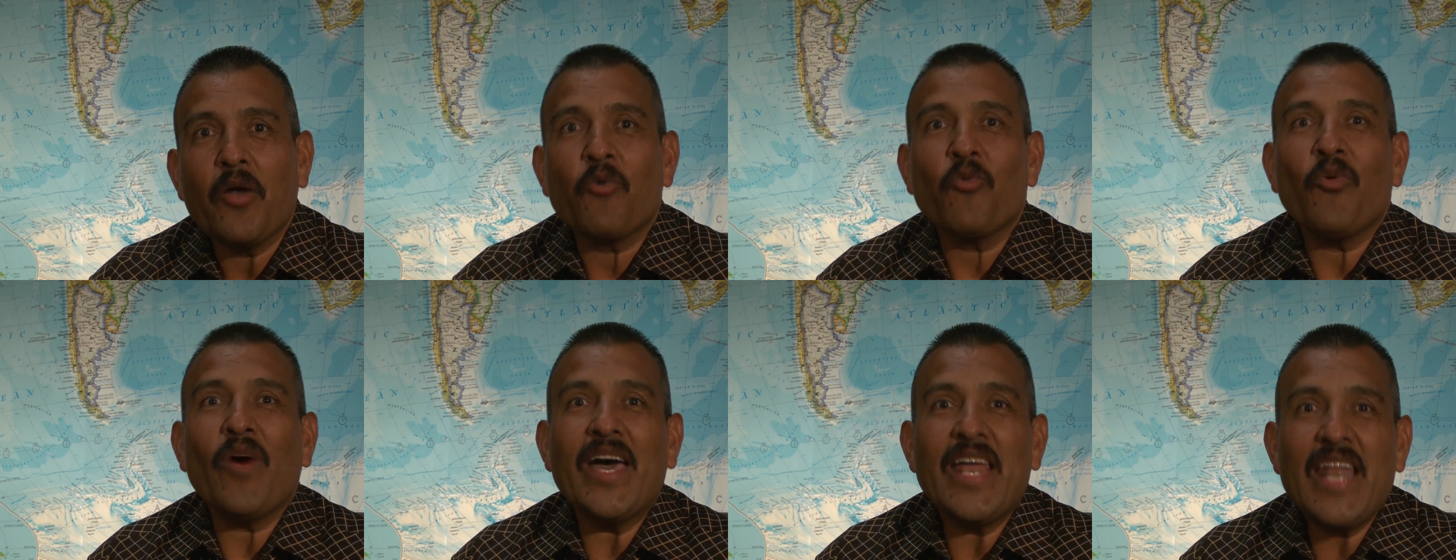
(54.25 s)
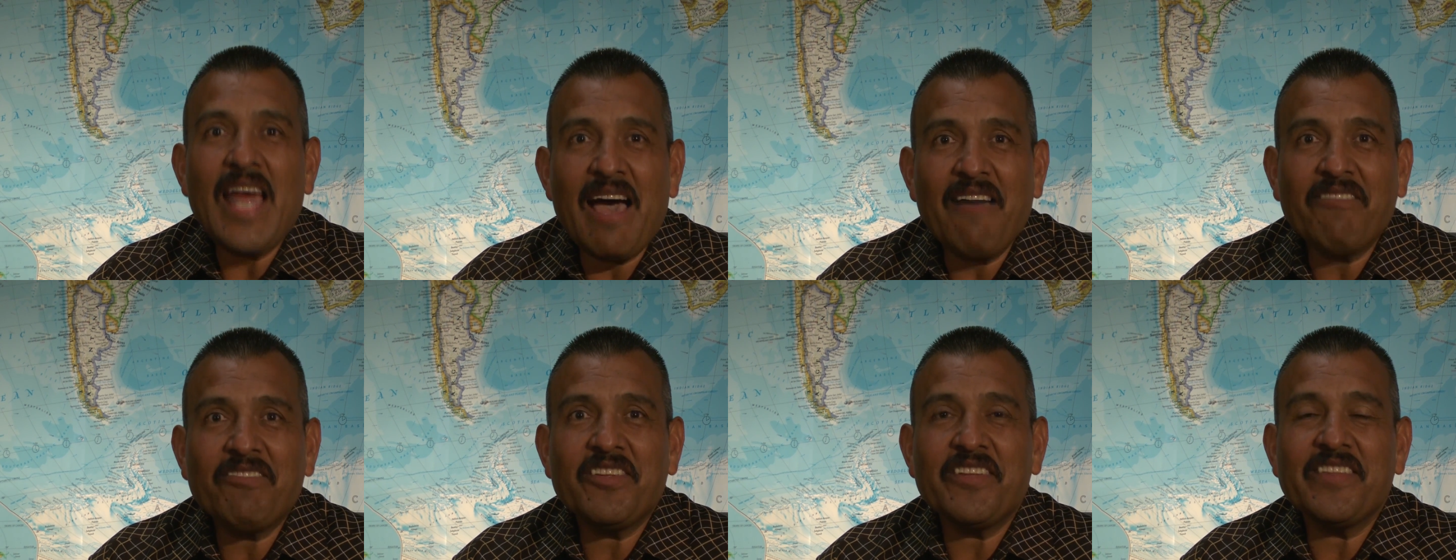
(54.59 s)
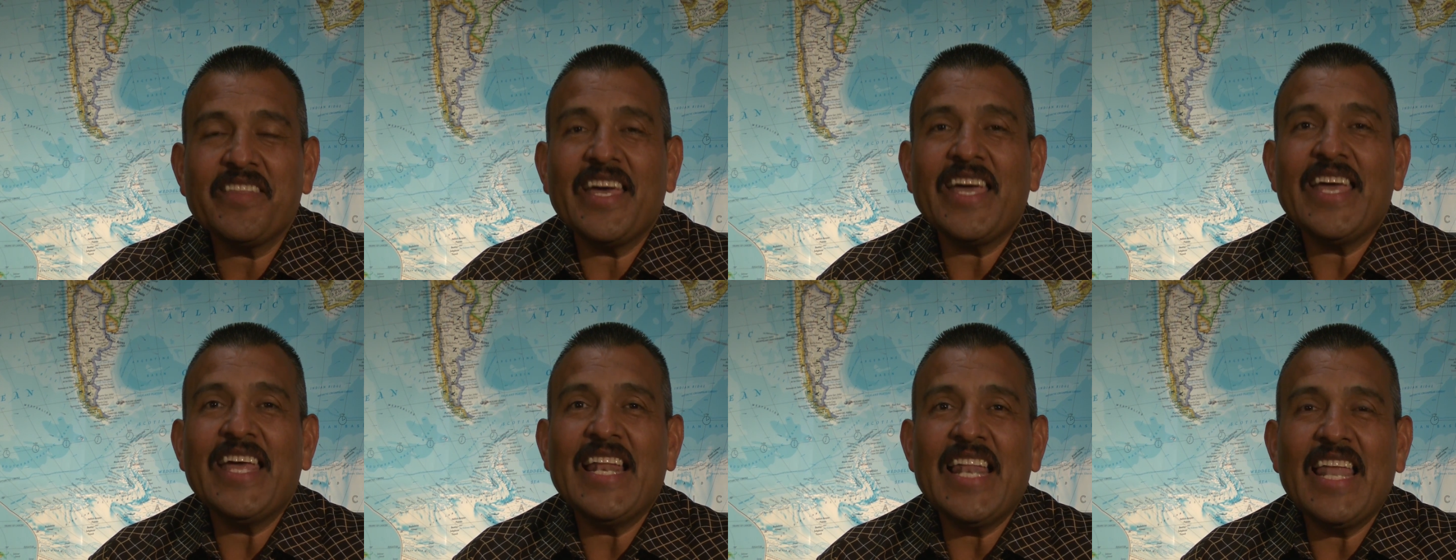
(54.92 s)
Right after
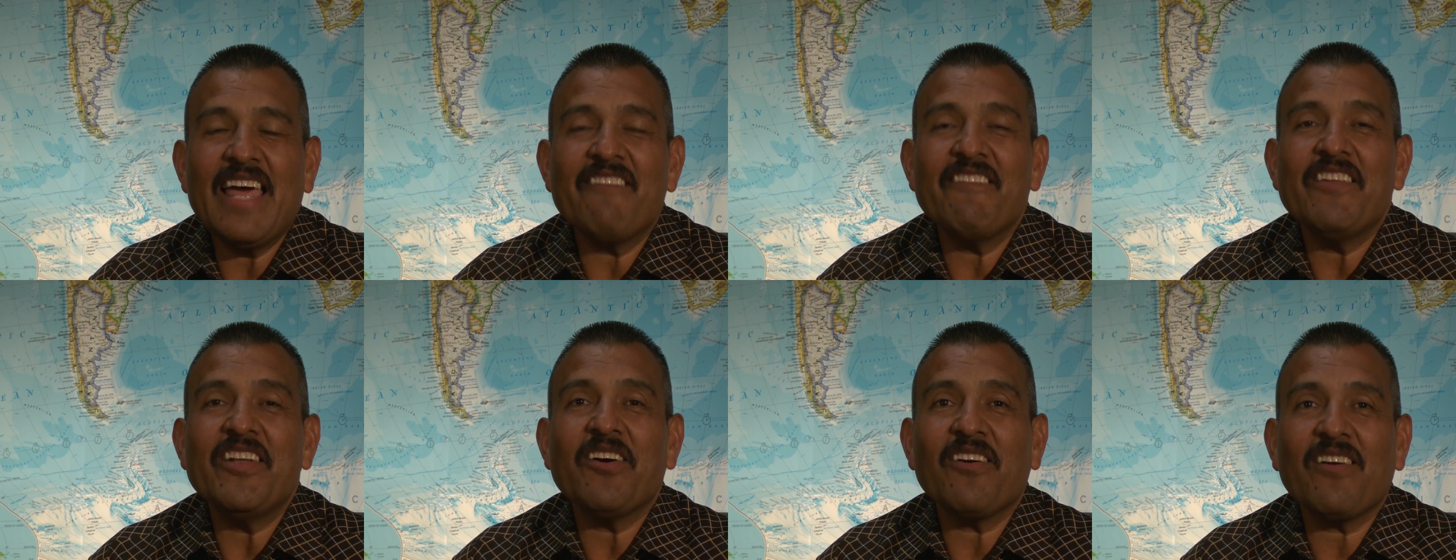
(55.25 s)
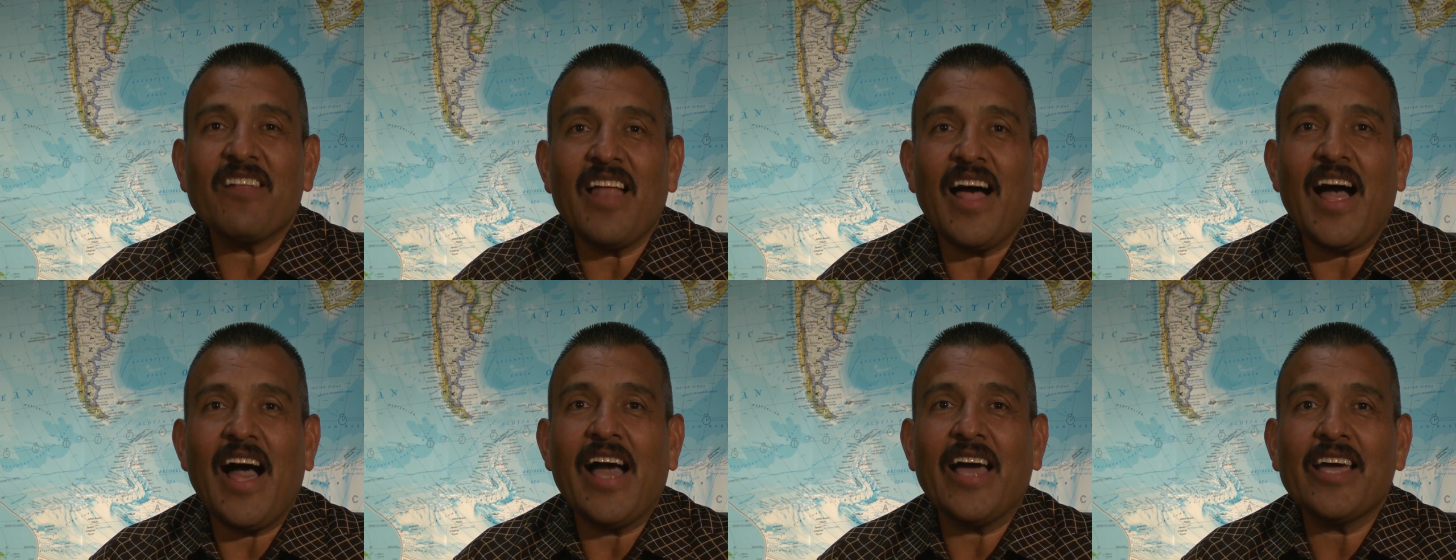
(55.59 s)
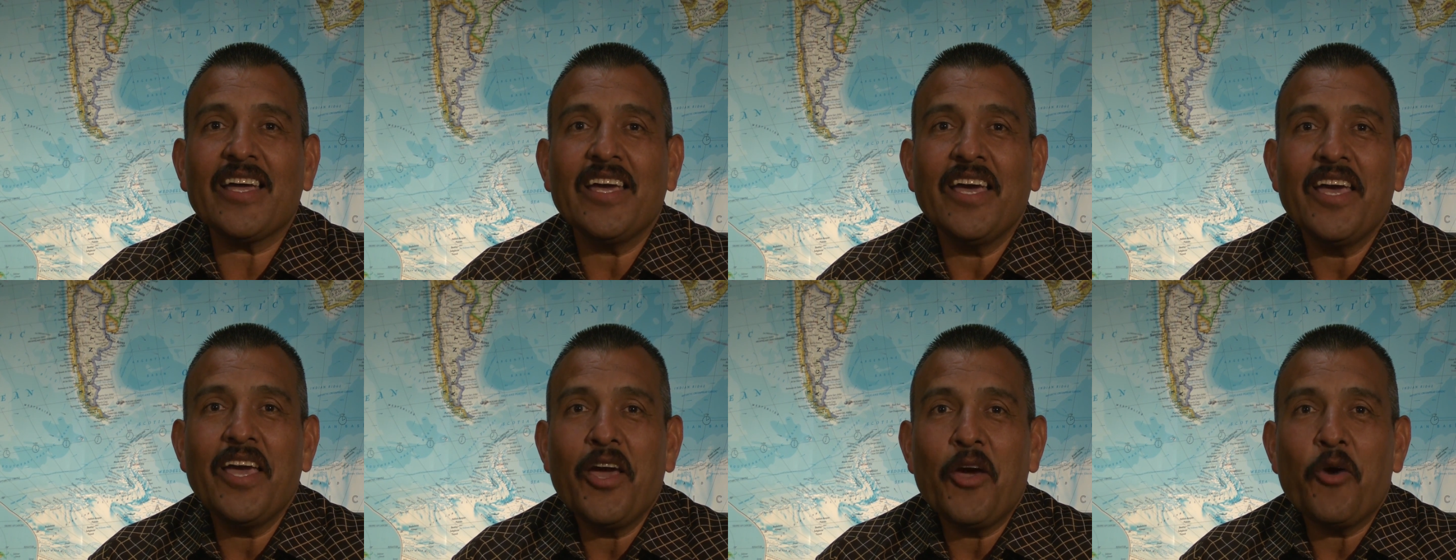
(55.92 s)
the 11
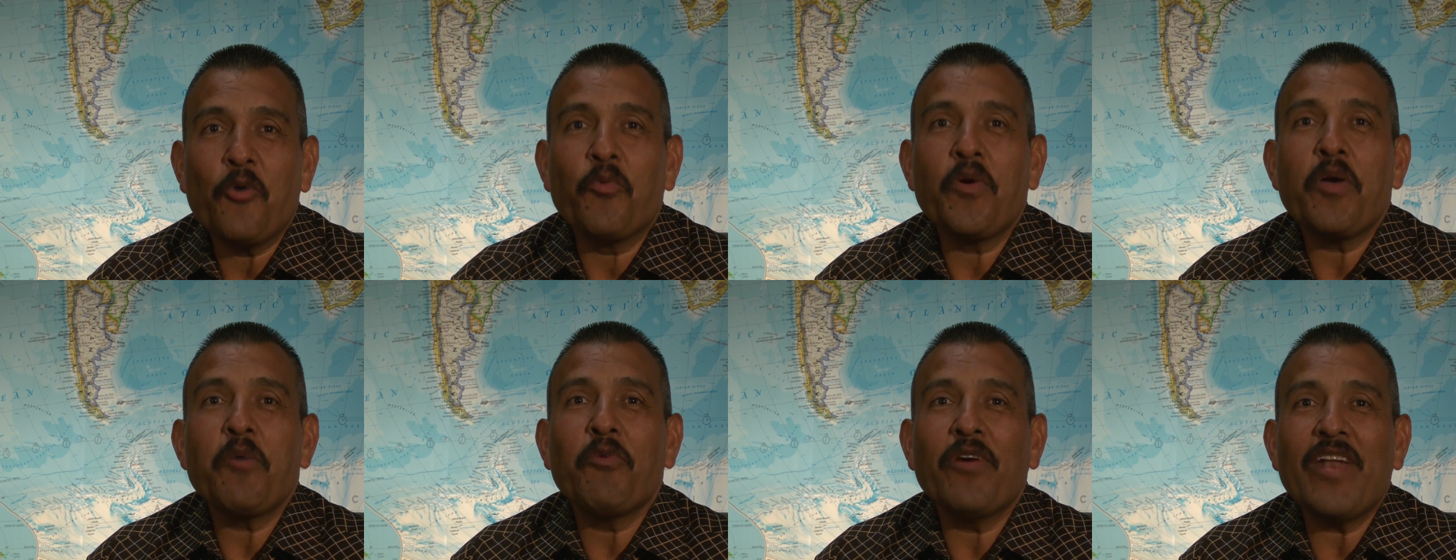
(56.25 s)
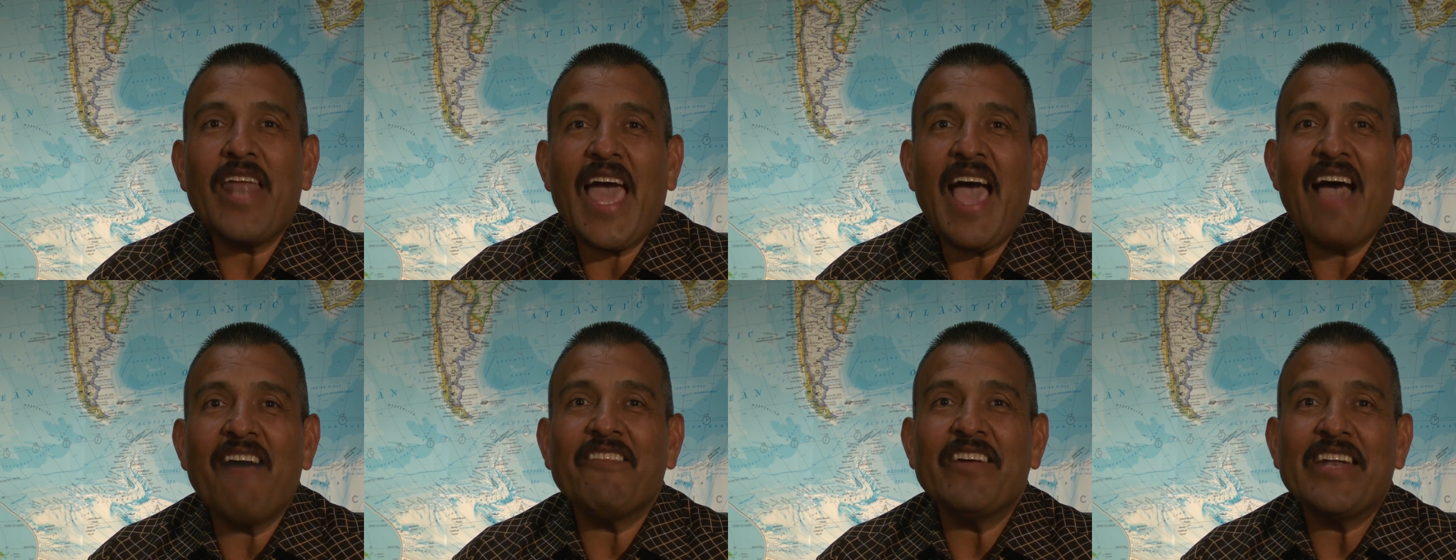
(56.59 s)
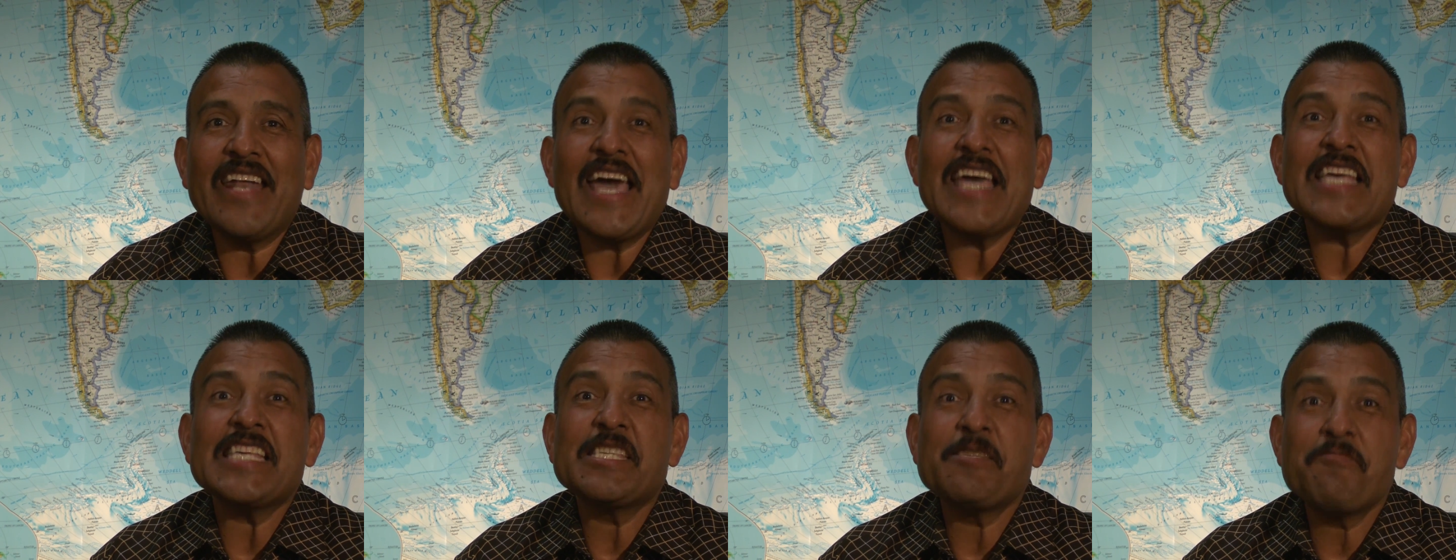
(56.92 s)
o'clock, we would have
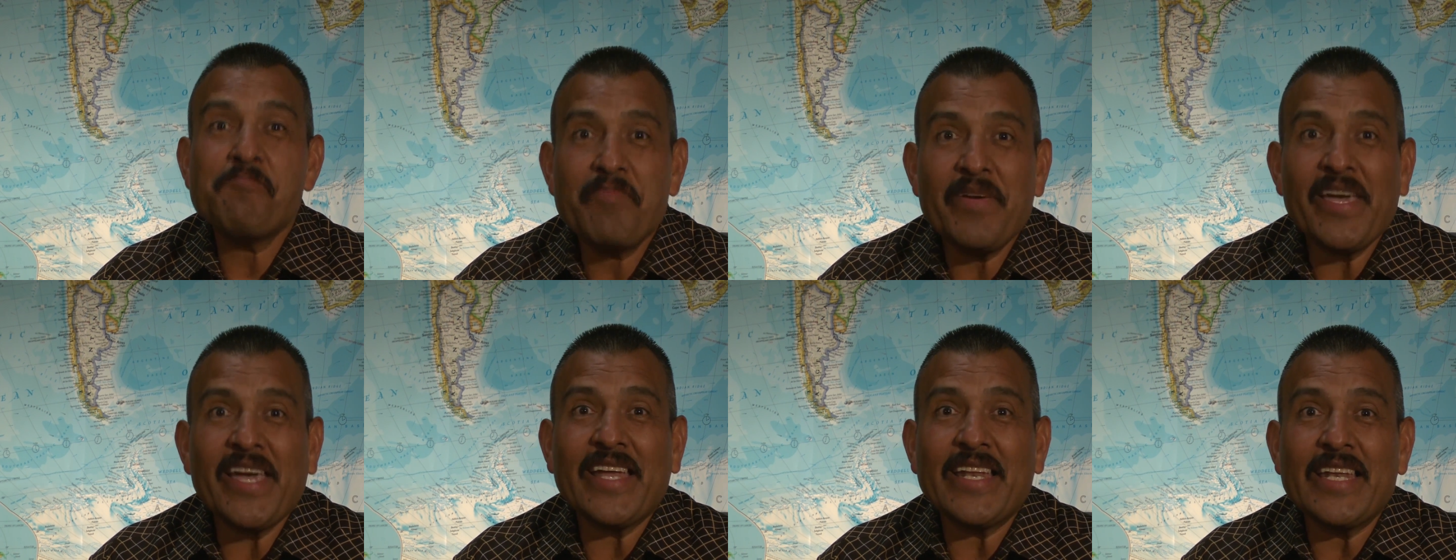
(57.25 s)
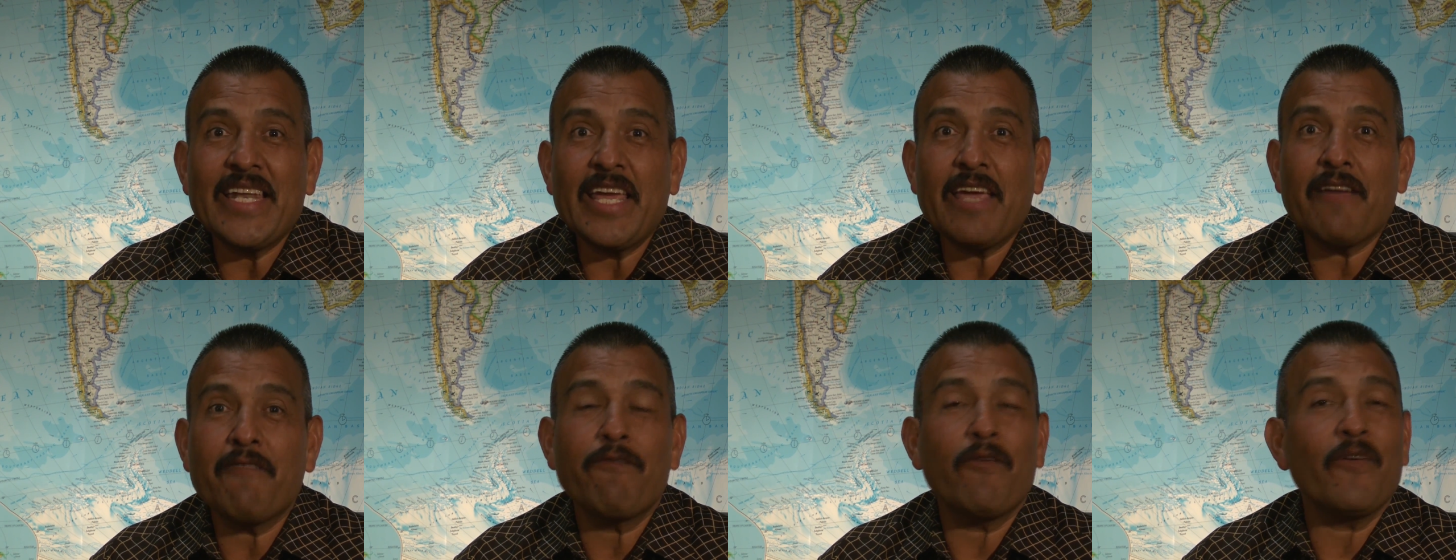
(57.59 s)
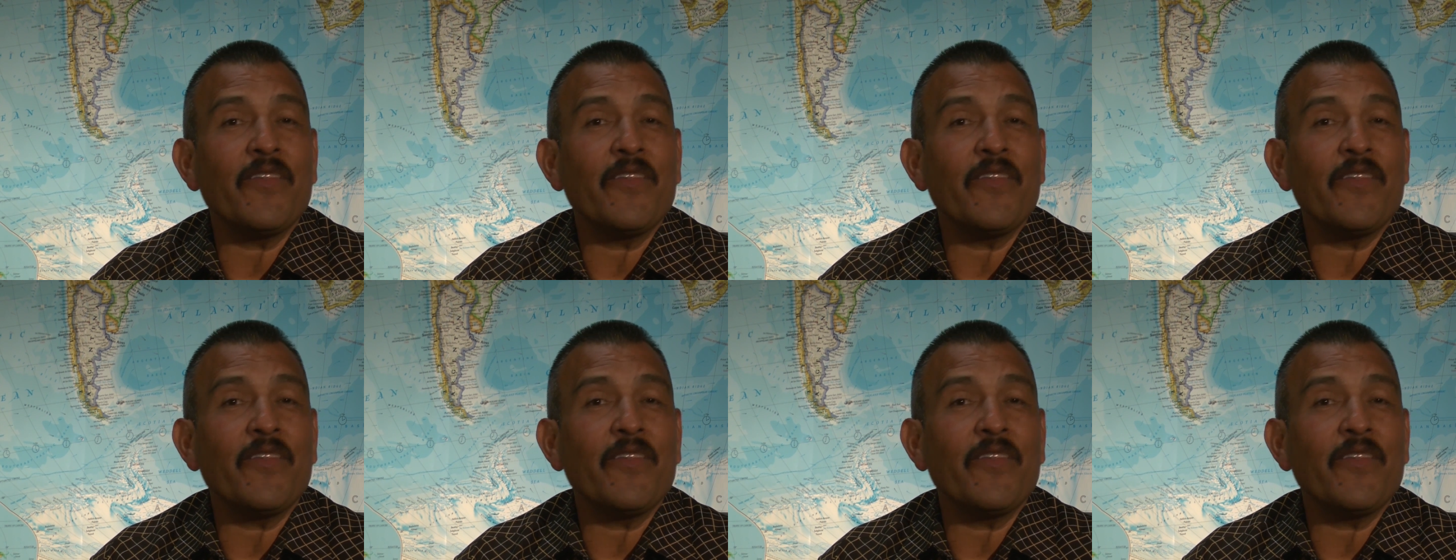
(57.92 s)
a nice picnic